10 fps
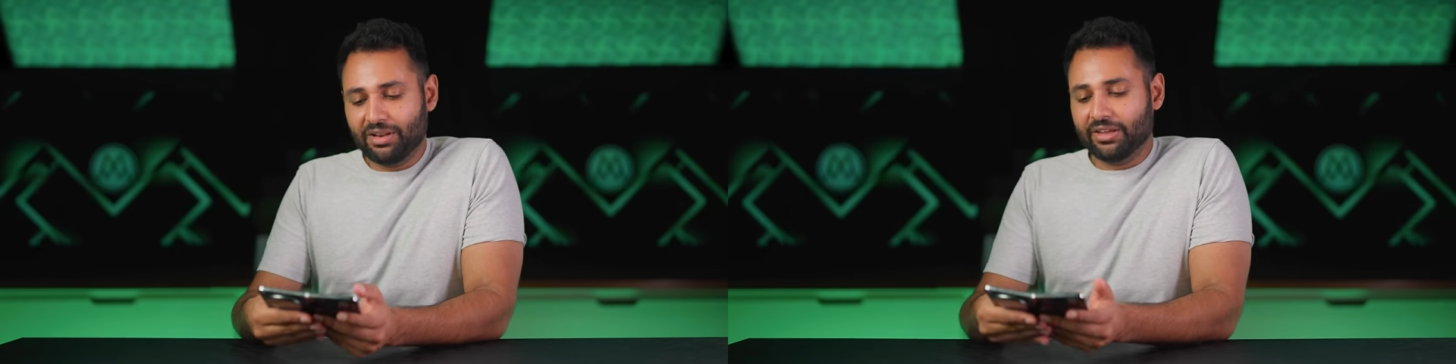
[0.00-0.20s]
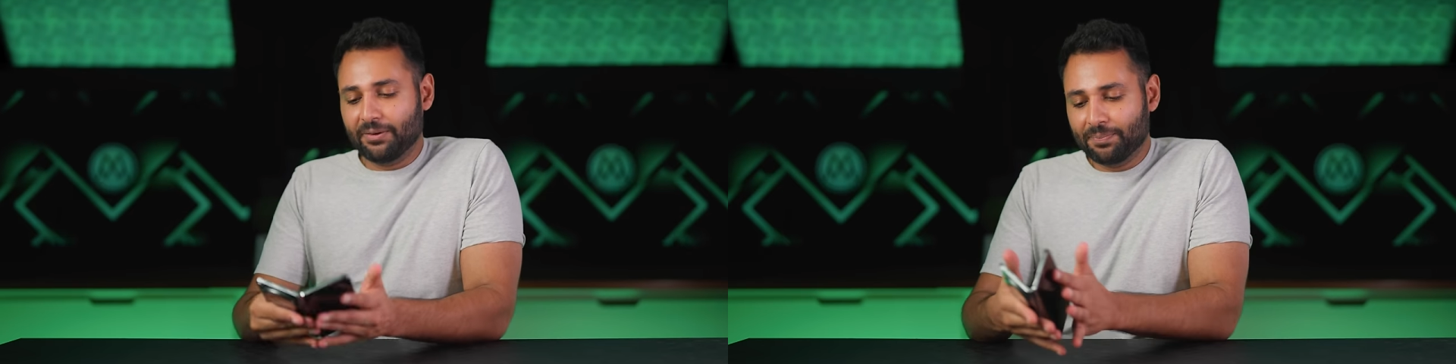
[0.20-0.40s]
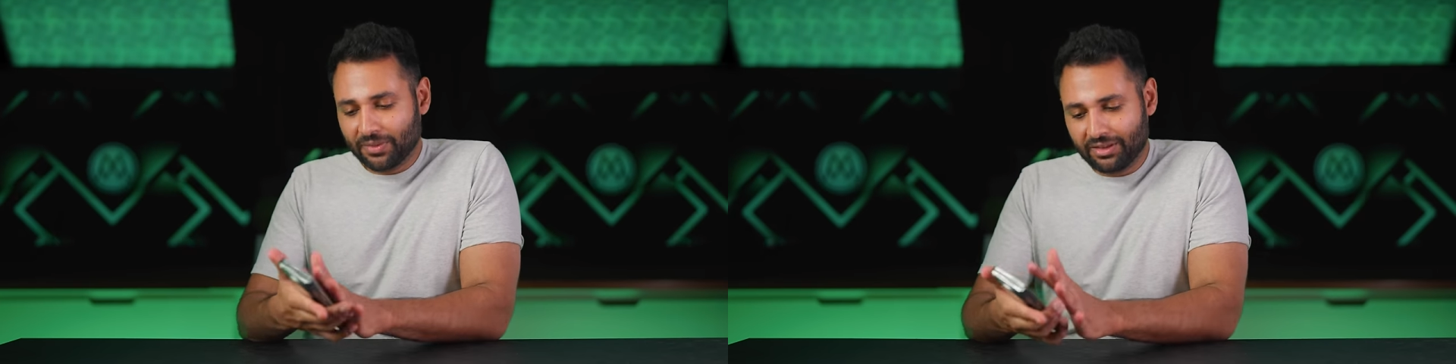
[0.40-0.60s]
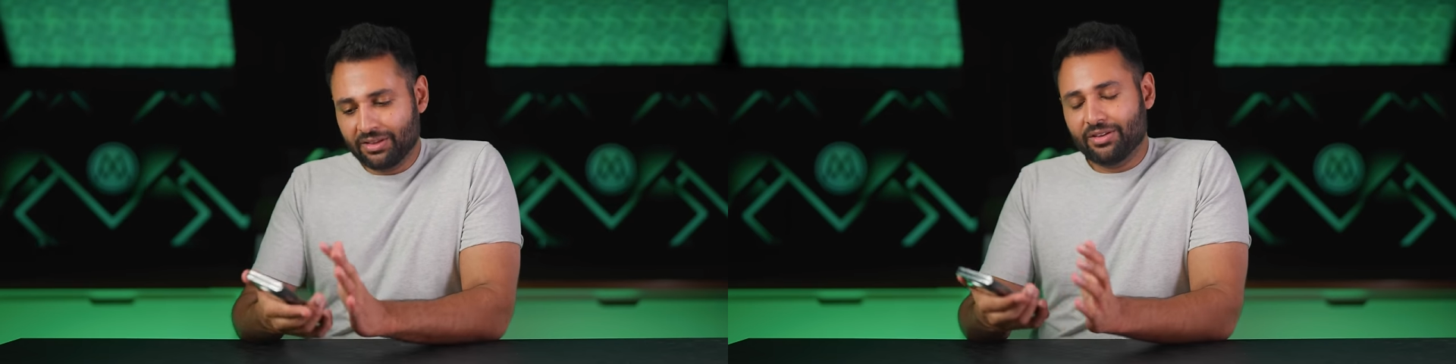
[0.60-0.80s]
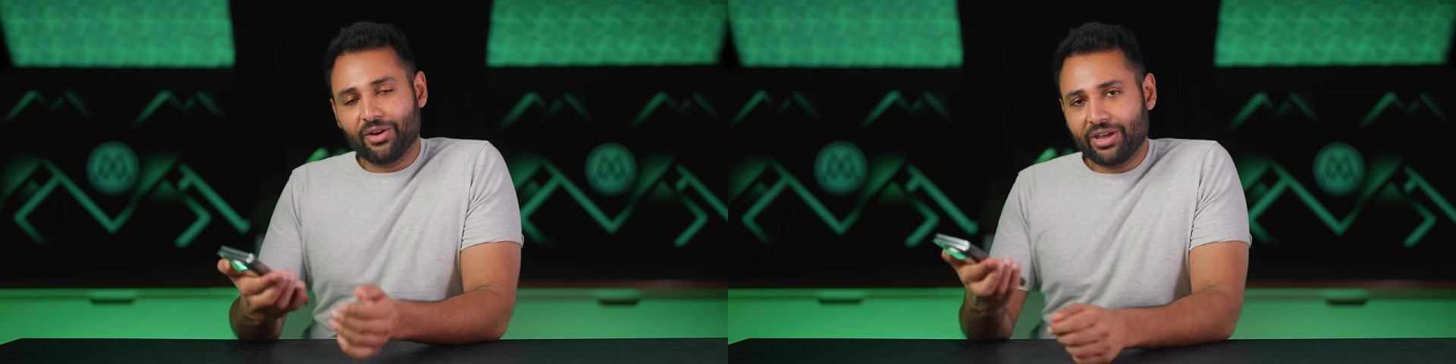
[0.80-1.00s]
like,
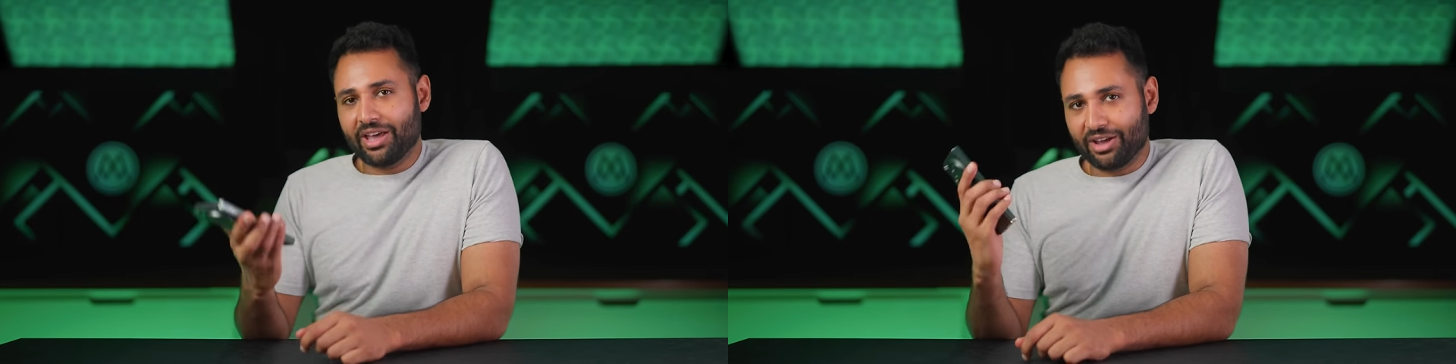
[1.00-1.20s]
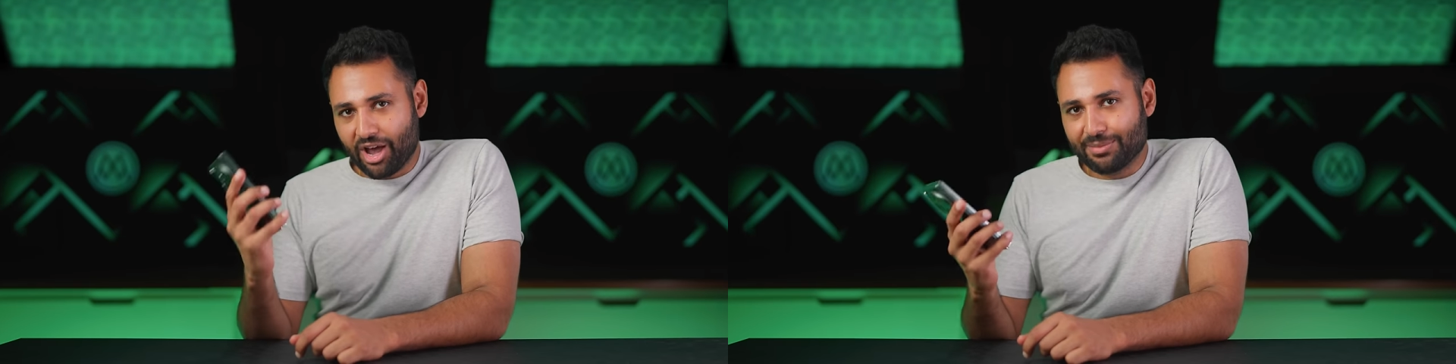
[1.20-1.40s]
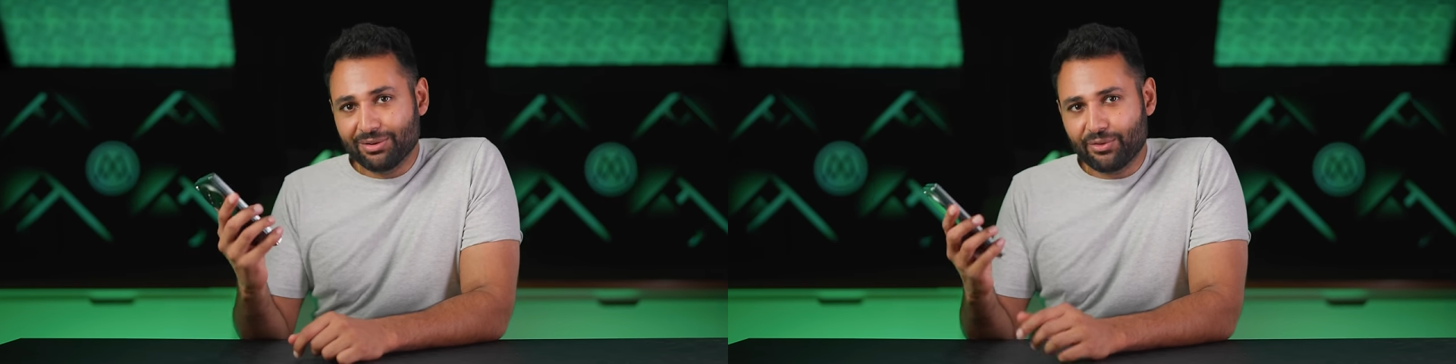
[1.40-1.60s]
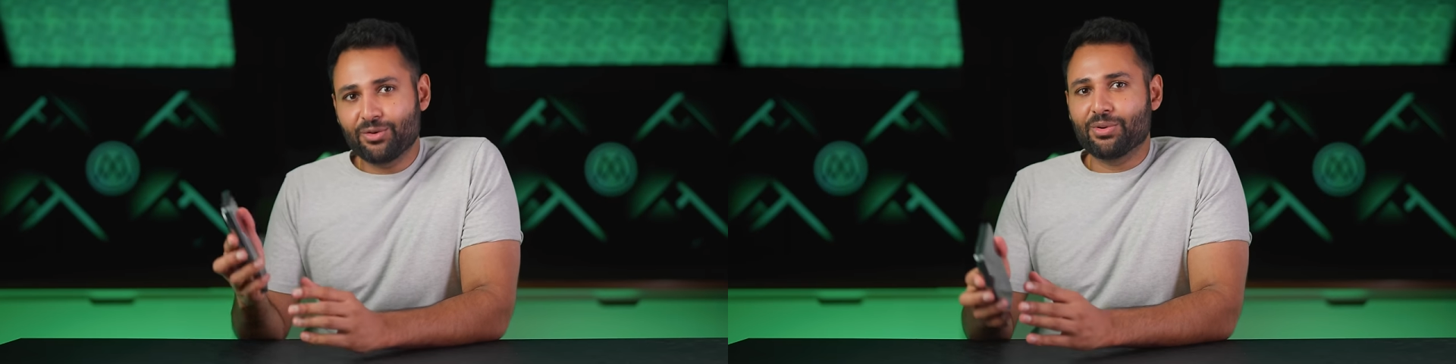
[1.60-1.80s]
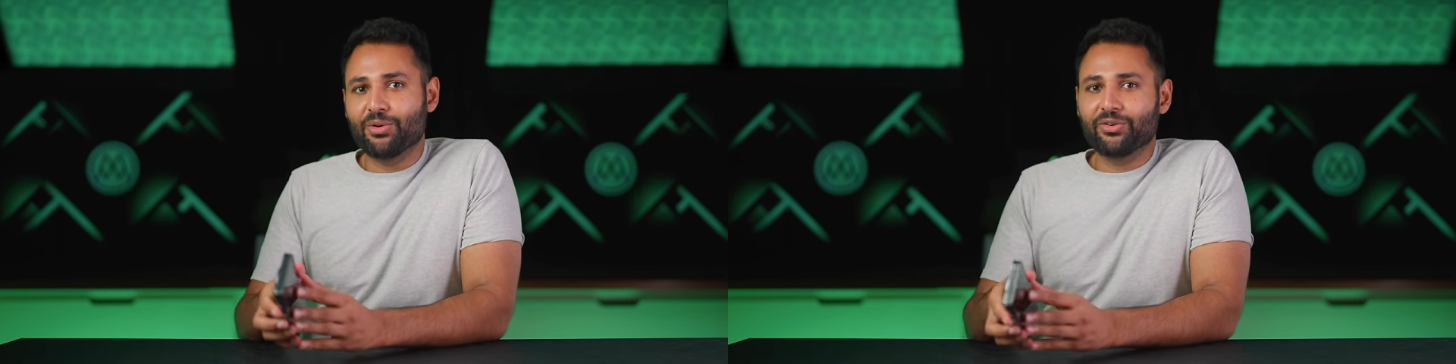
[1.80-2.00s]
okay, I'm in
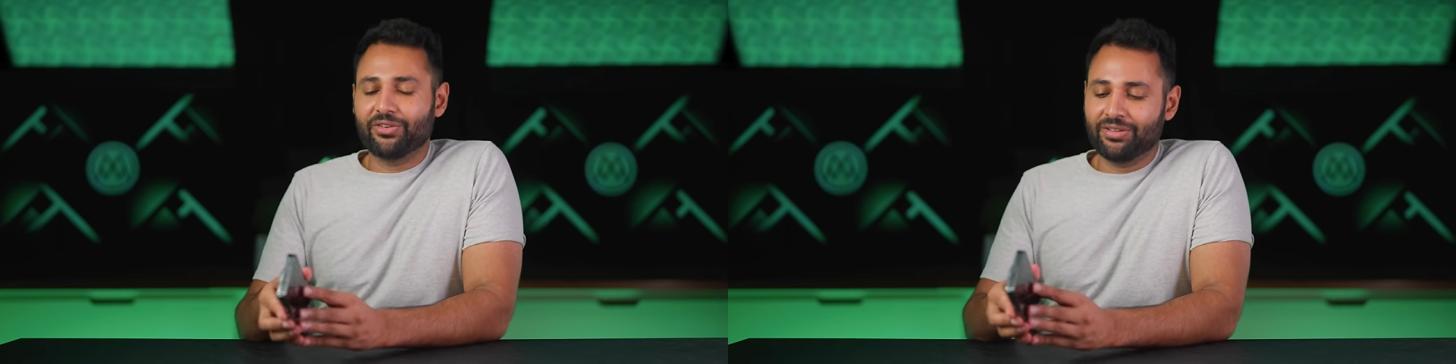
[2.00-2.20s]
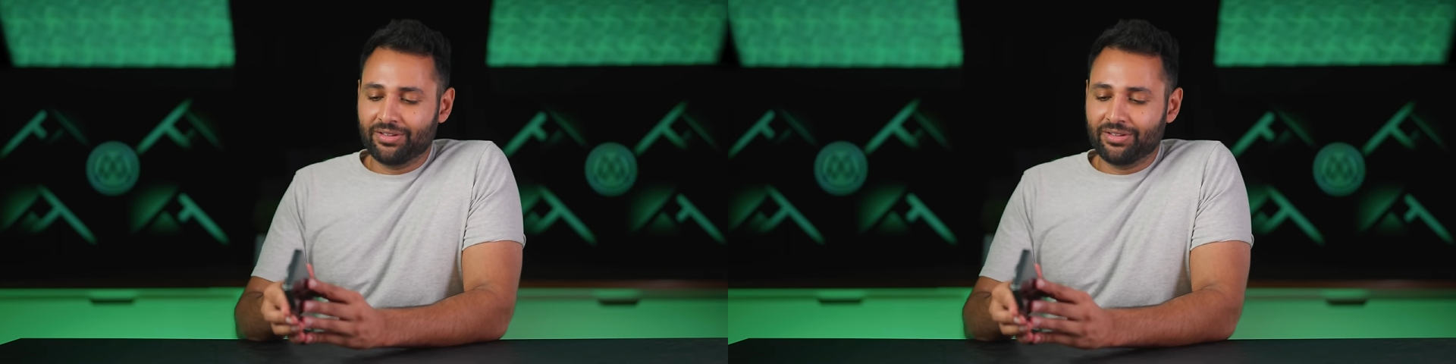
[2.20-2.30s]
phone mode.